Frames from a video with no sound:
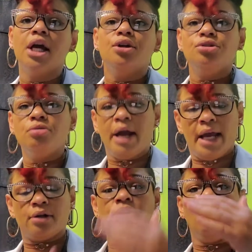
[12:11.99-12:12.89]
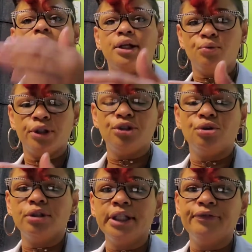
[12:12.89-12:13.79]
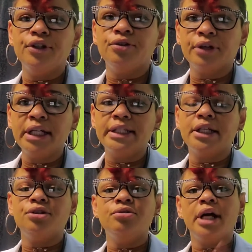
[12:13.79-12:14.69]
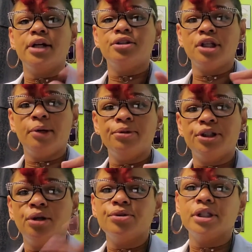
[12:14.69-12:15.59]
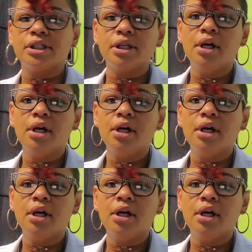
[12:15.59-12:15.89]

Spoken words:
You add garlic with your leafy greens, and then you got double dosage